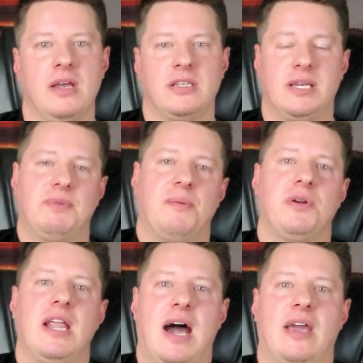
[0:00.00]
Tip
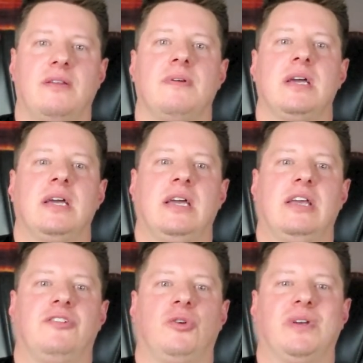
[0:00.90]
number nine
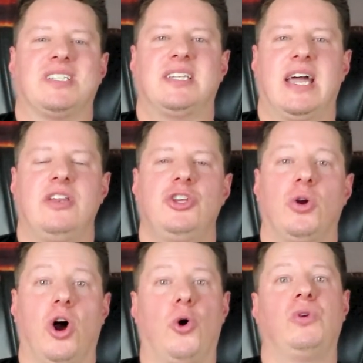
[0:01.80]
is to extend
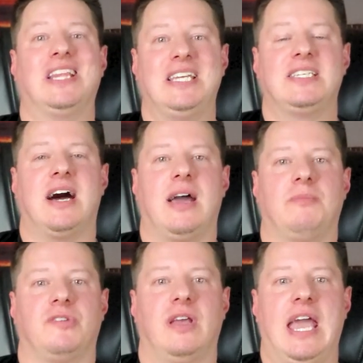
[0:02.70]
your own lead
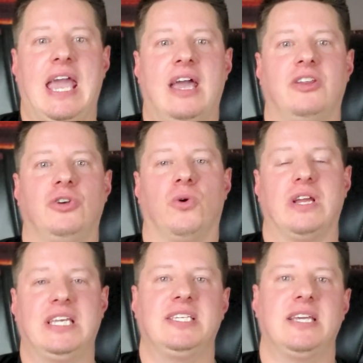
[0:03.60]
times and your
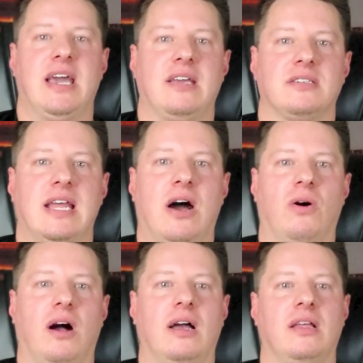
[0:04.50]
ETAs.
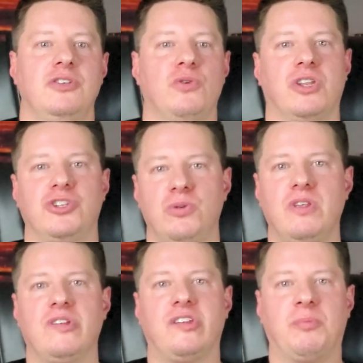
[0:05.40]
Now, you can do
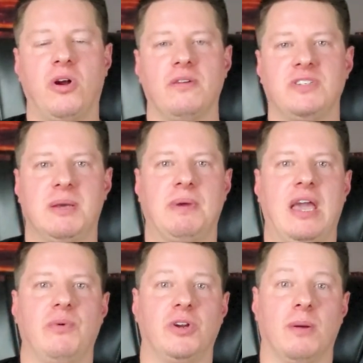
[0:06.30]
this as part of tip
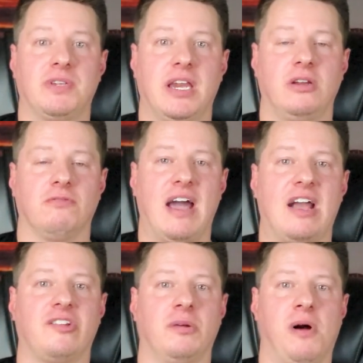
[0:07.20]
eight when you're updating your FAQs
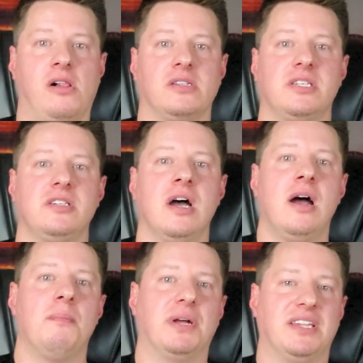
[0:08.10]
and your policies,
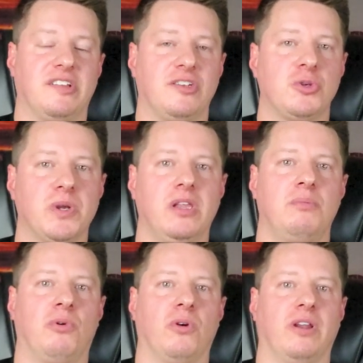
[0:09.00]
but this is really
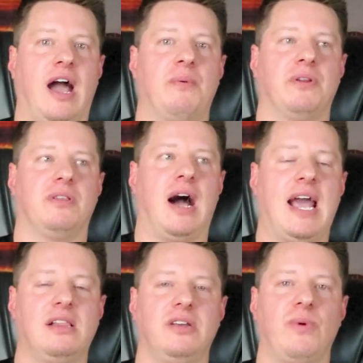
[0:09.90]
important. I would
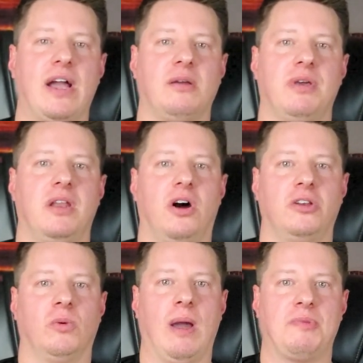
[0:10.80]
highly recommend on
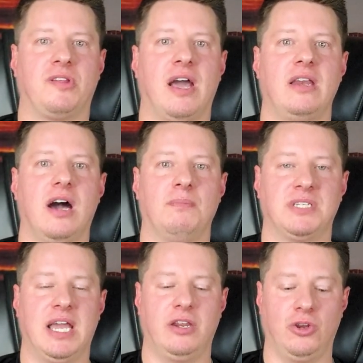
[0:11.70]
your website
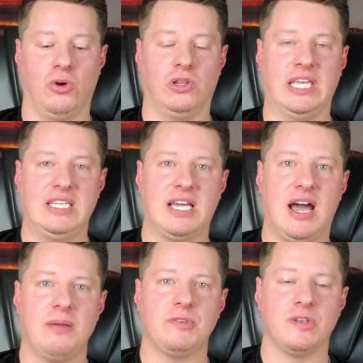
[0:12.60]
updating your lead
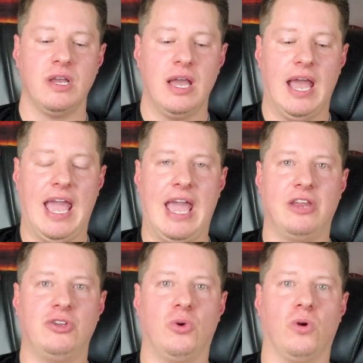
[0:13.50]
times
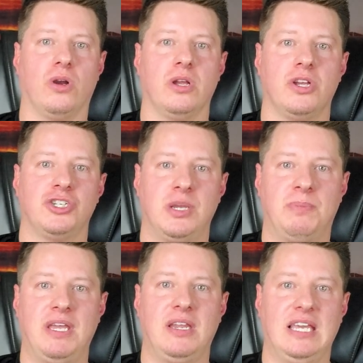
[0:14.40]
and your
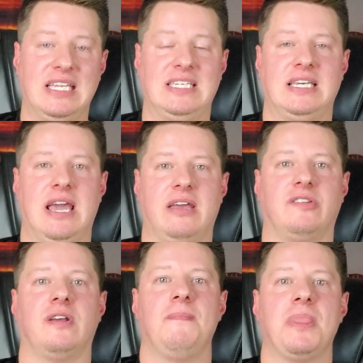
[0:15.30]
shipping
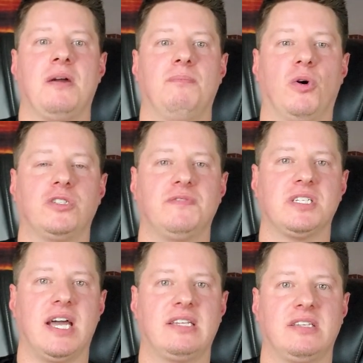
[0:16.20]
ETAs. Most of
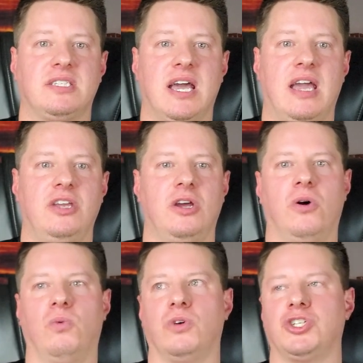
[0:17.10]
us like to say, you
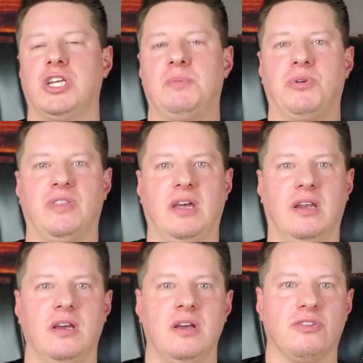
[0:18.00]
know, we'll ship
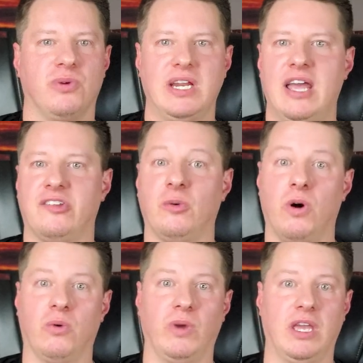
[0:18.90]
within three days to
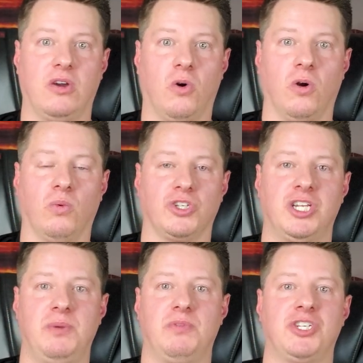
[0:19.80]
one week, or we'll
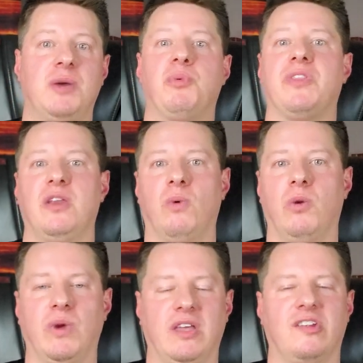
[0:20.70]
ship, ship within
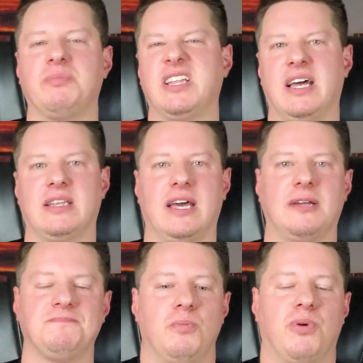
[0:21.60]
one week, something like
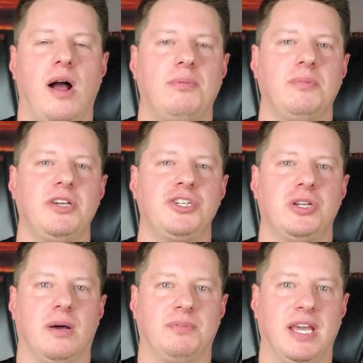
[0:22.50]
that probably
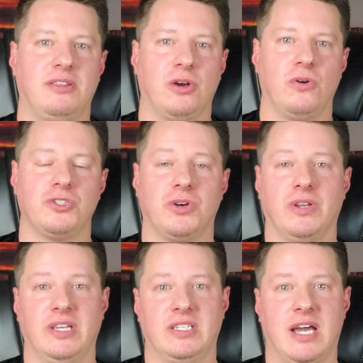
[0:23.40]
should update those
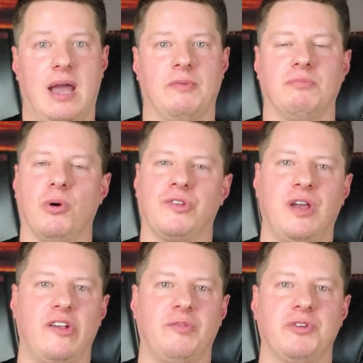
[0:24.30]
during these times. Most
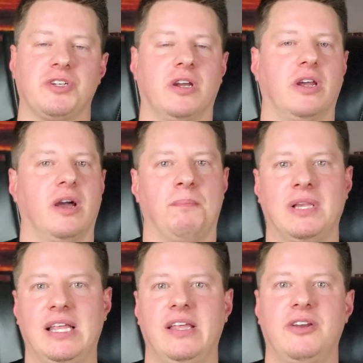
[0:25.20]
customers are going to
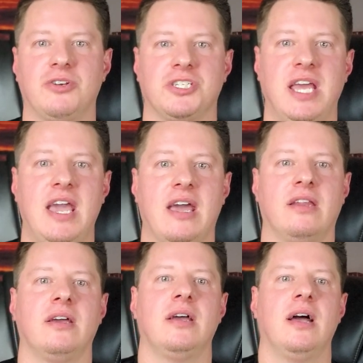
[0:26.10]
completely
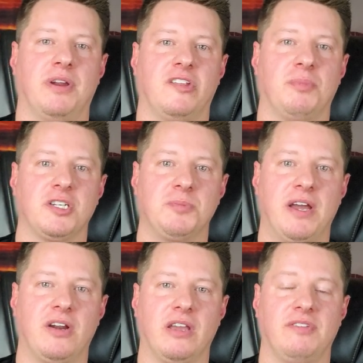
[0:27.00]
understand, but it's much
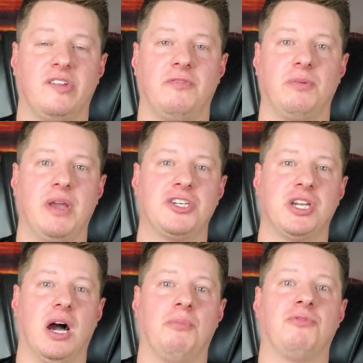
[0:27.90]
better to give this
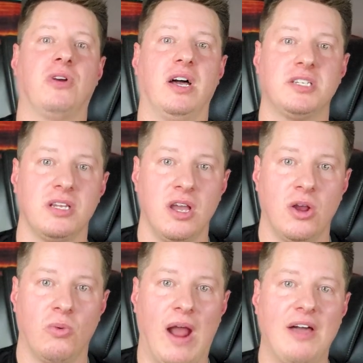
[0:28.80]
information up front
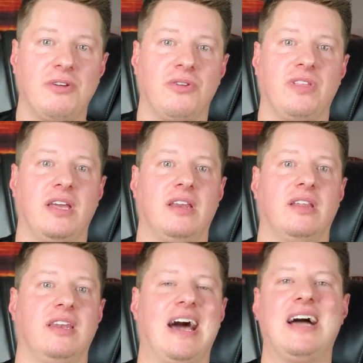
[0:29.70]
rather
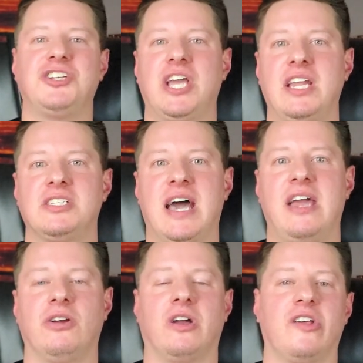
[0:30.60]
than not change
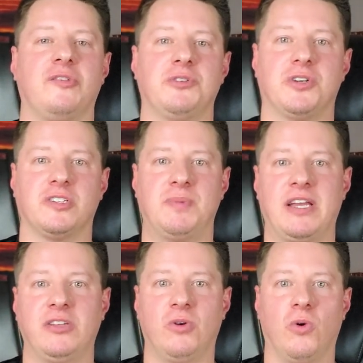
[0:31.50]
that. Your customers are
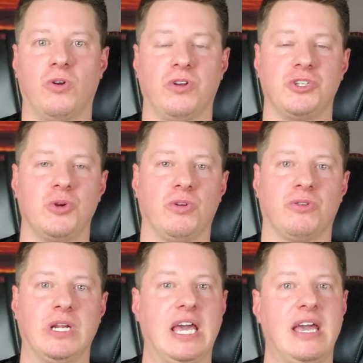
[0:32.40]
expecting their order in two or
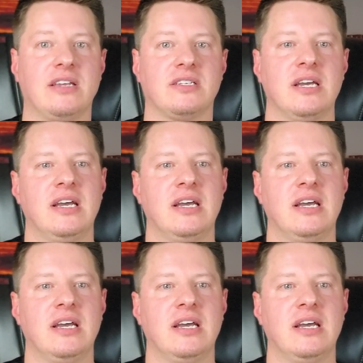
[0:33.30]
three days.